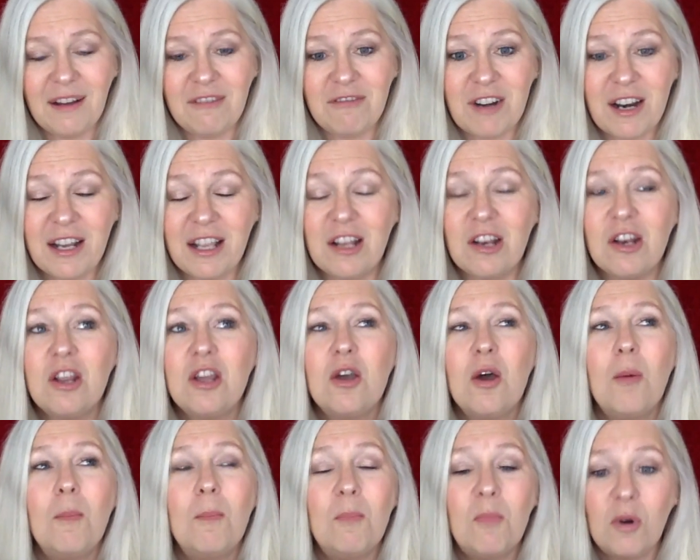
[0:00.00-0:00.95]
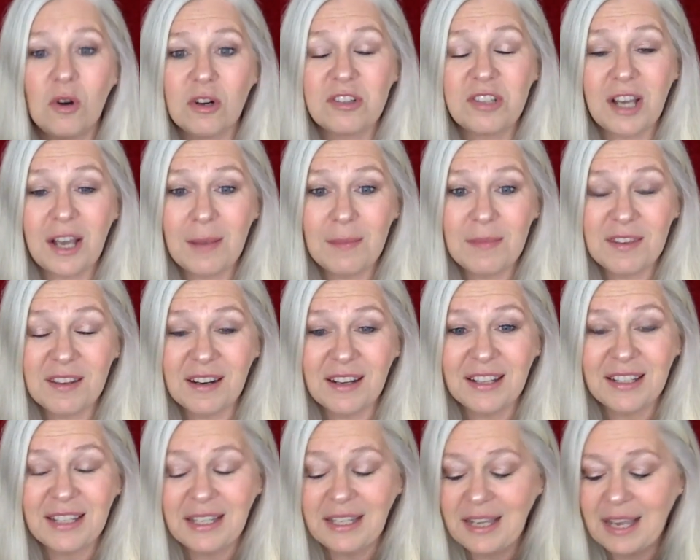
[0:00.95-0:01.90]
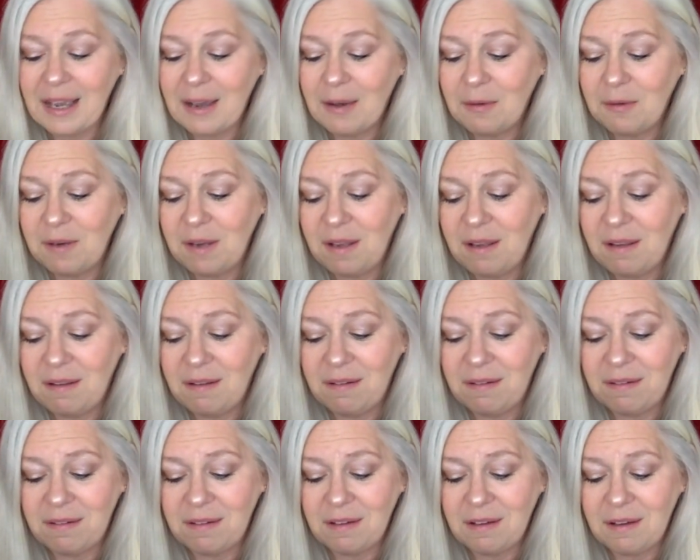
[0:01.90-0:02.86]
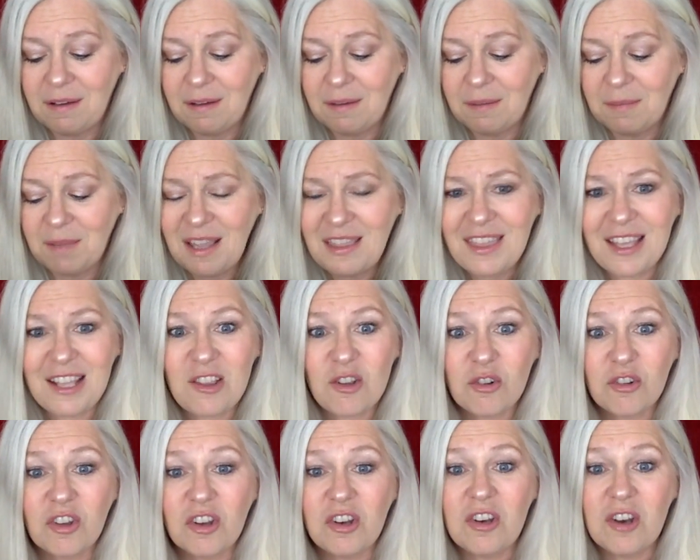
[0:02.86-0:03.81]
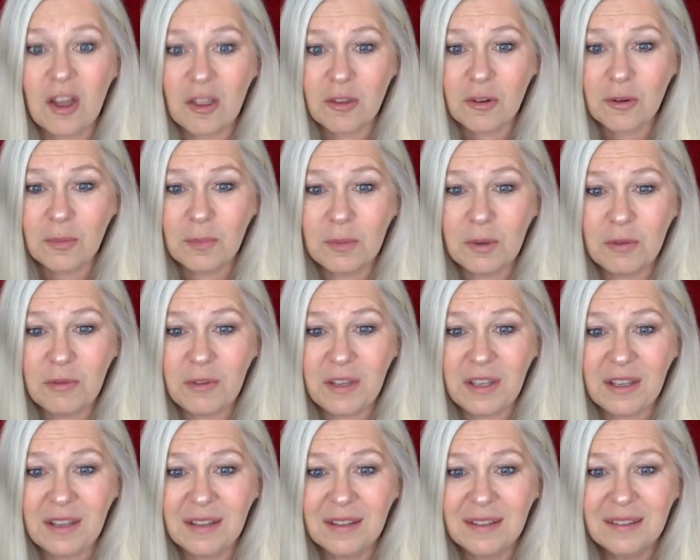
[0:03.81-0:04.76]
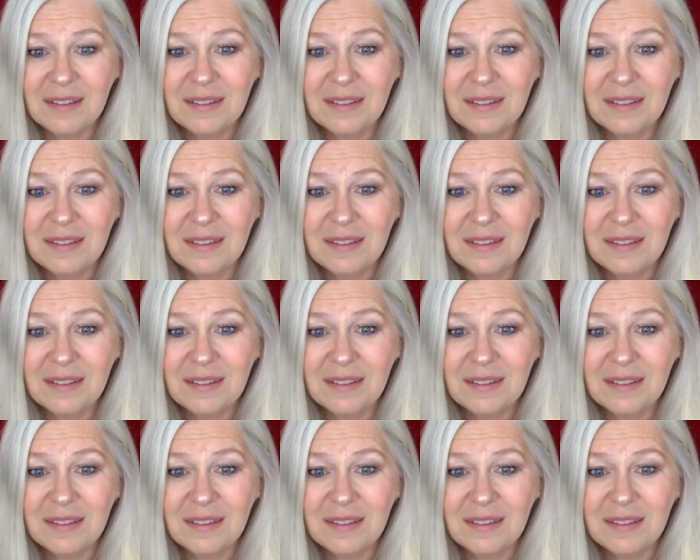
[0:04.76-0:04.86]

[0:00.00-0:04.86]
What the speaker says: I've read it more times than I can count. And I think there's another movie.